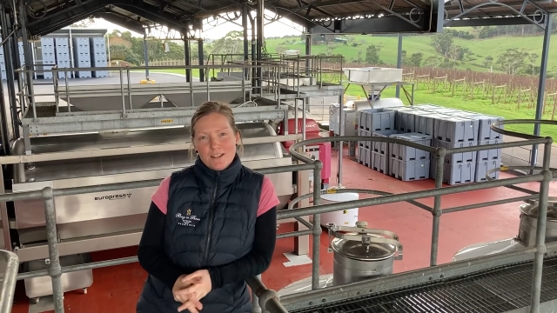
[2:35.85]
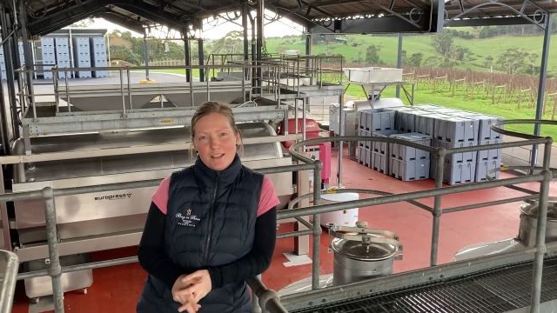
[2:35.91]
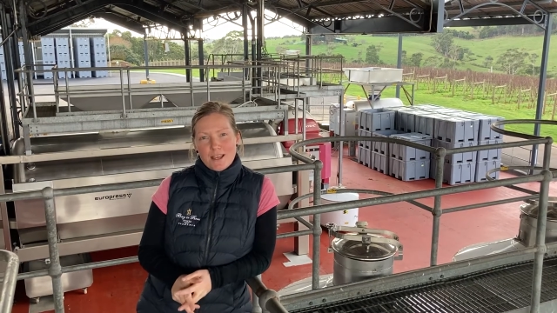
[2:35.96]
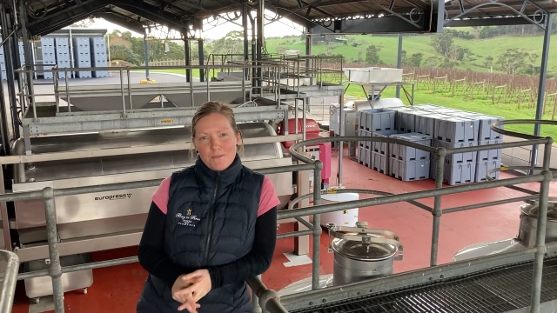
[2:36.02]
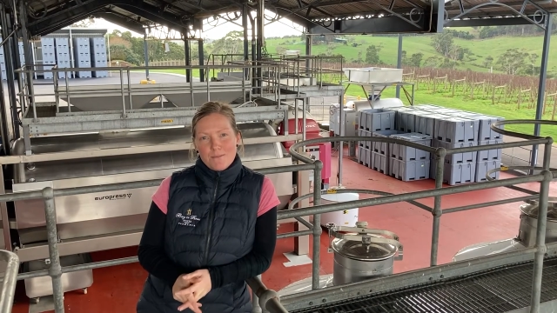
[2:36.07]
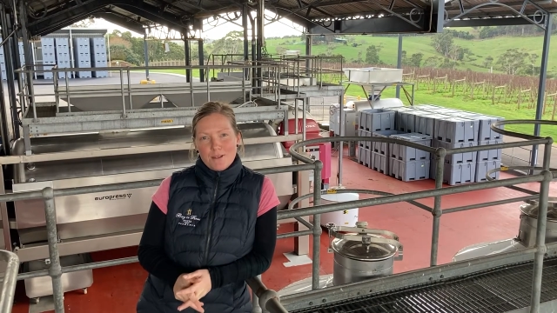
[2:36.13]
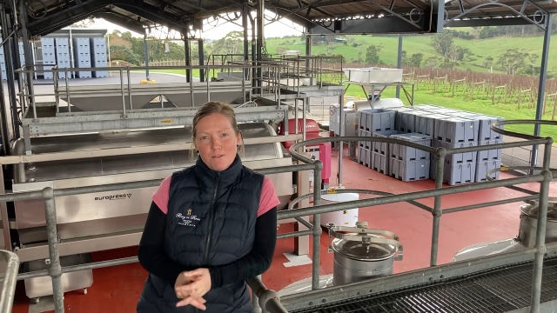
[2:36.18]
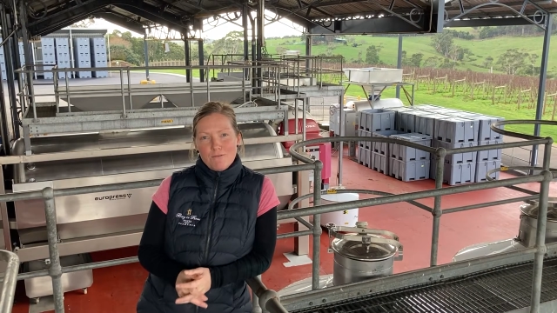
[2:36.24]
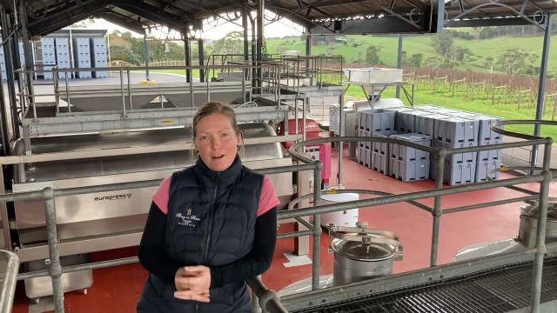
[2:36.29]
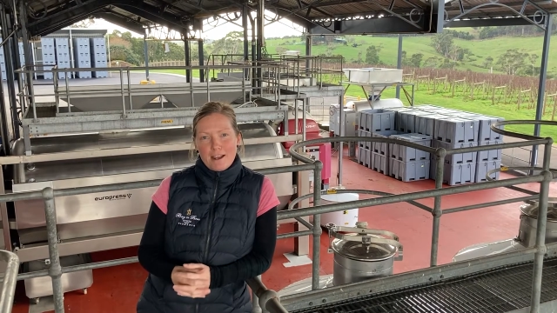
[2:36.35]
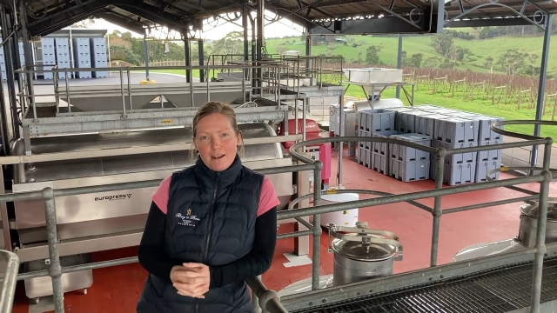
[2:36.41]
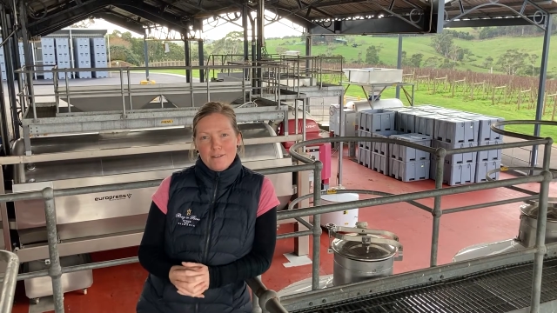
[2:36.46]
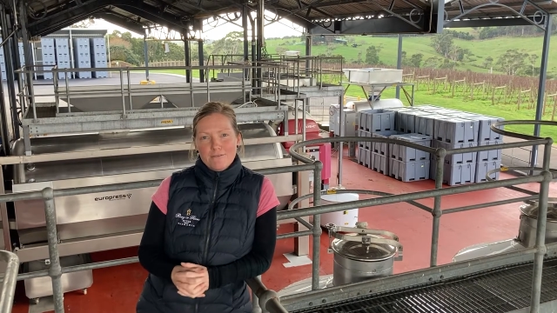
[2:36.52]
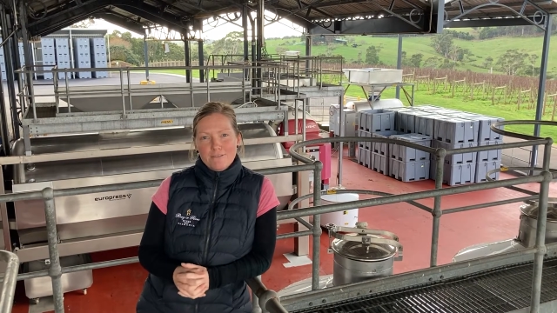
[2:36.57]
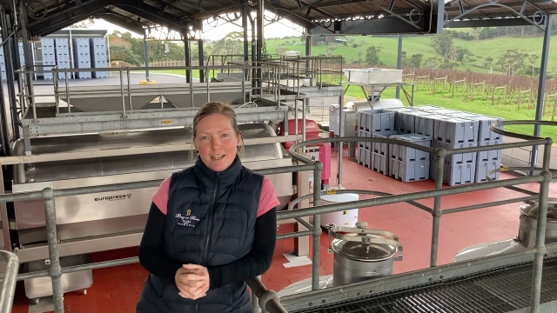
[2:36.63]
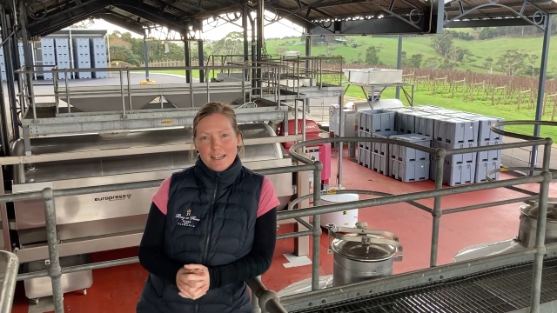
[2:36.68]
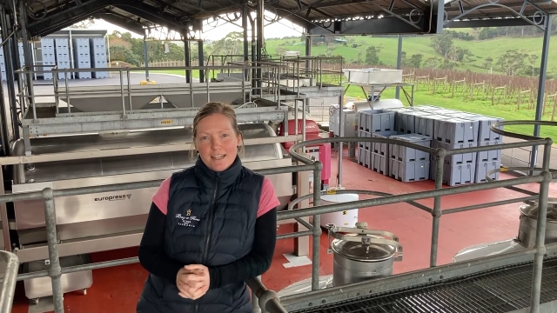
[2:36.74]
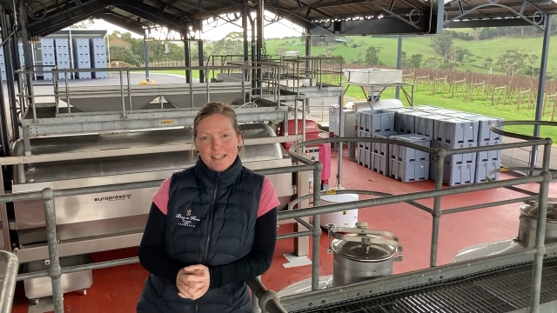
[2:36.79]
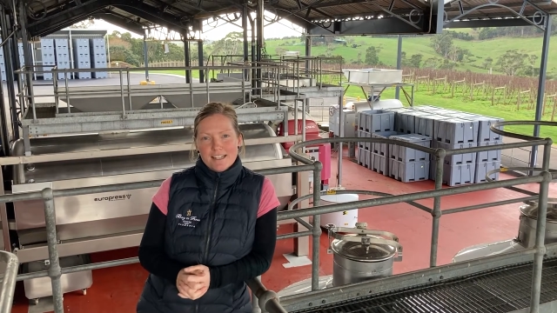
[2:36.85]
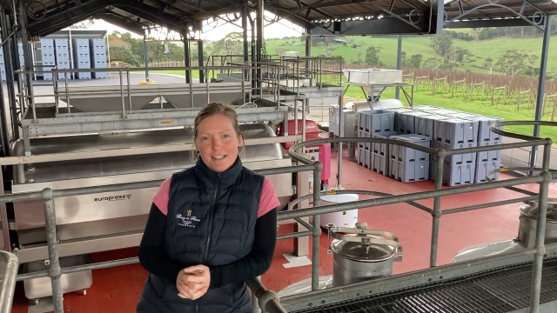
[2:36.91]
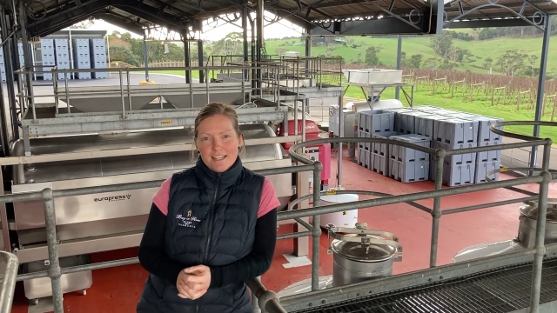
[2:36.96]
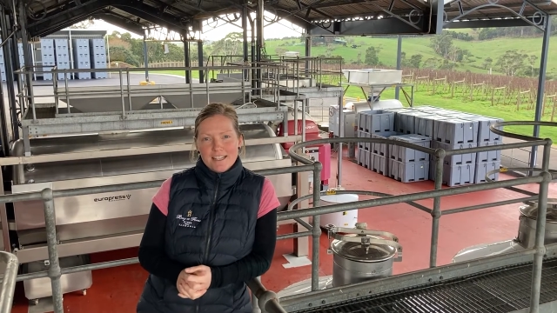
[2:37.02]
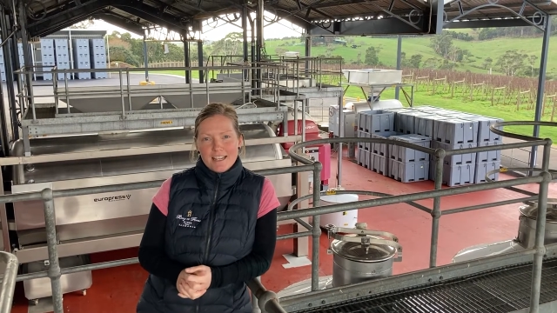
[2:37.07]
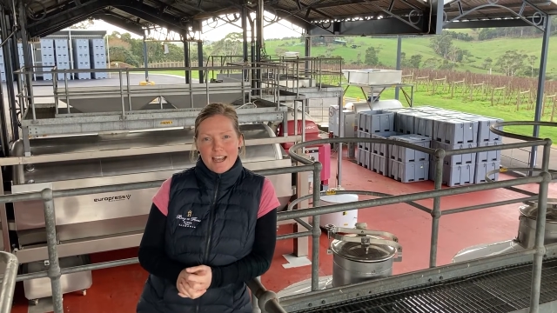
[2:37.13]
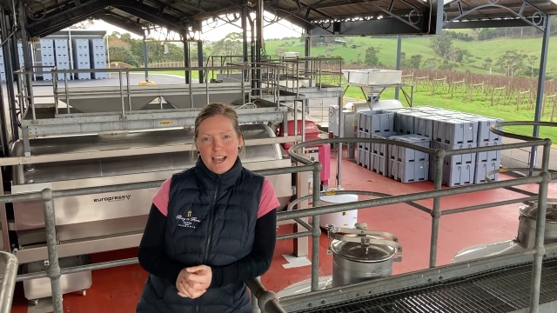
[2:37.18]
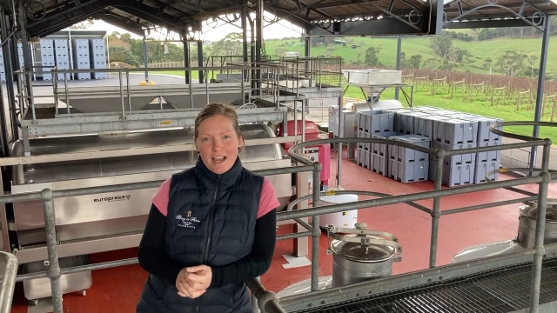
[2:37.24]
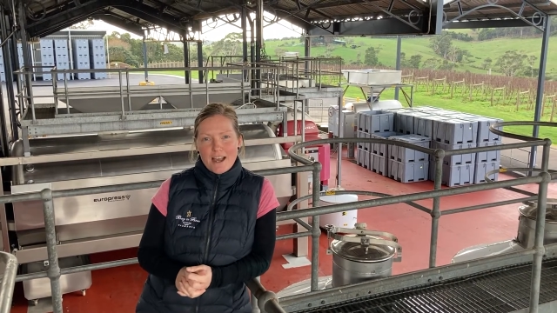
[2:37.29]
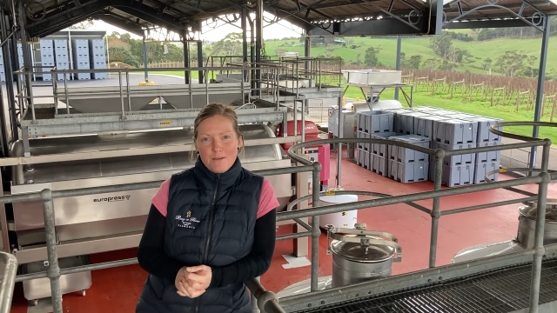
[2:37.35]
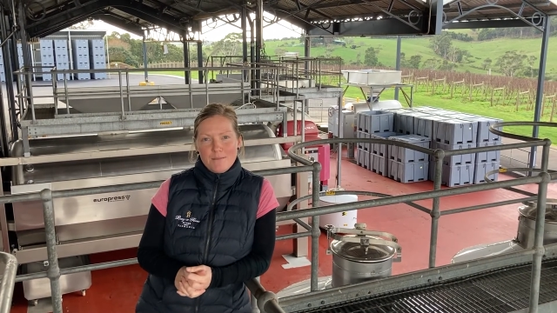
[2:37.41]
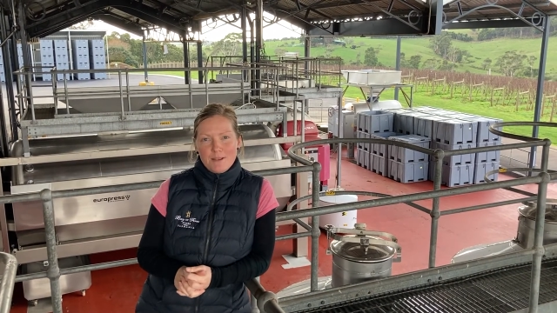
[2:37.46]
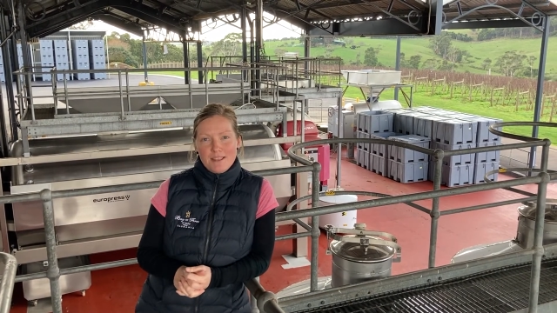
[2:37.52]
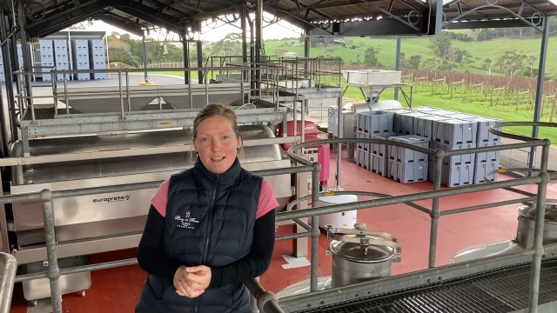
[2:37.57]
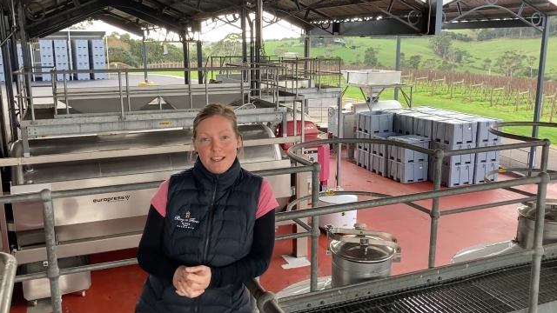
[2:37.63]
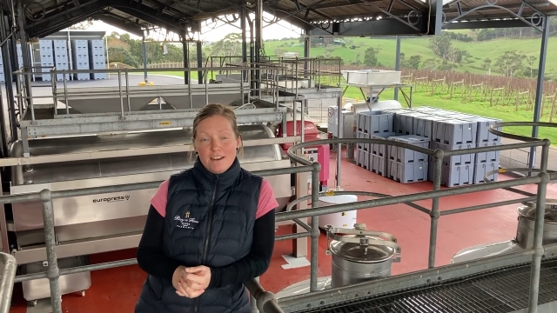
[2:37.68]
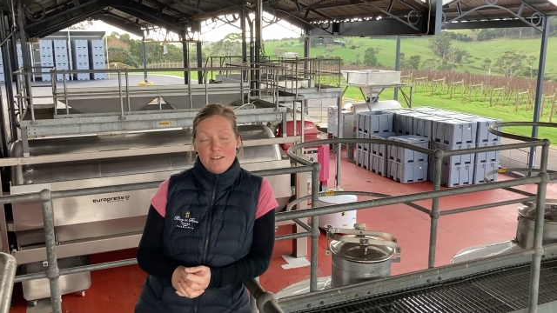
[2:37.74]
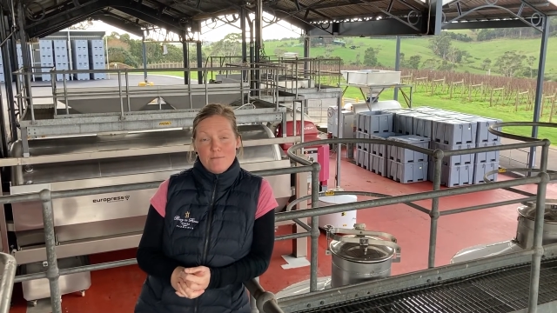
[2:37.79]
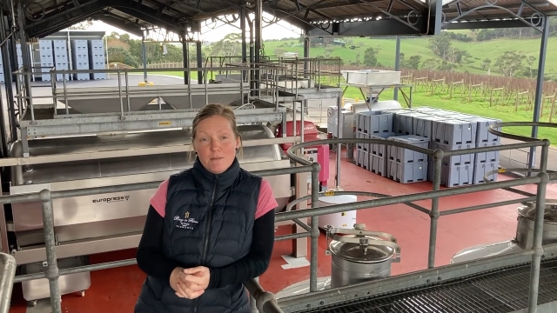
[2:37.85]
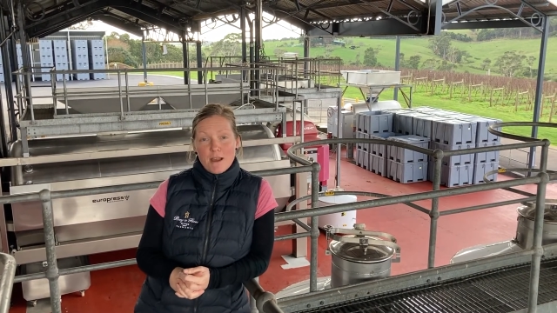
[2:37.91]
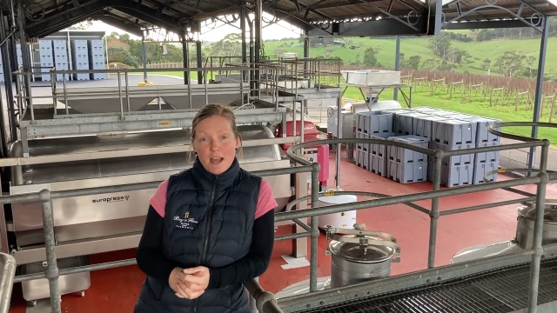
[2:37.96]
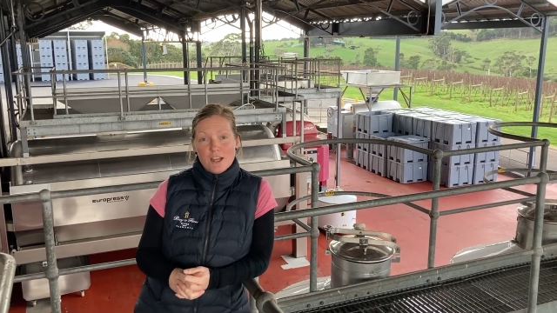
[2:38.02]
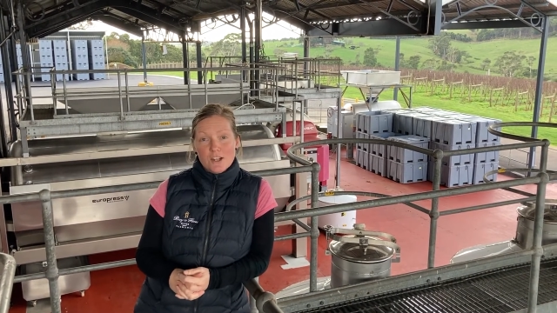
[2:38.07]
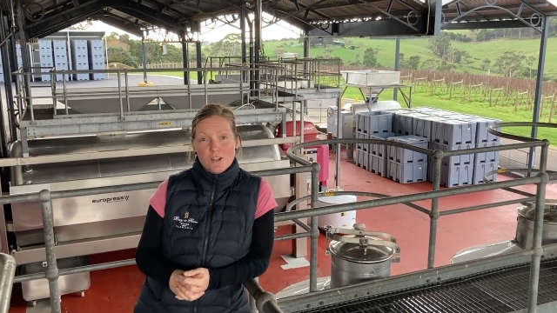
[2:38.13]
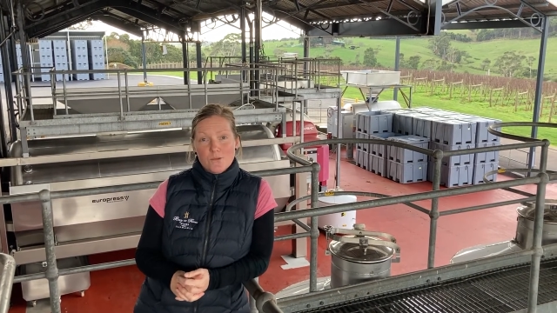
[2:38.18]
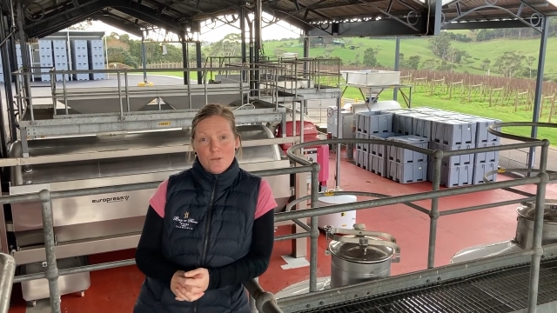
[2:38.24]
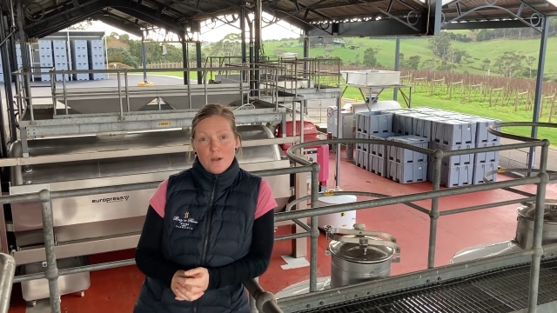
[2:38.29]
to that big rain event at the end of March,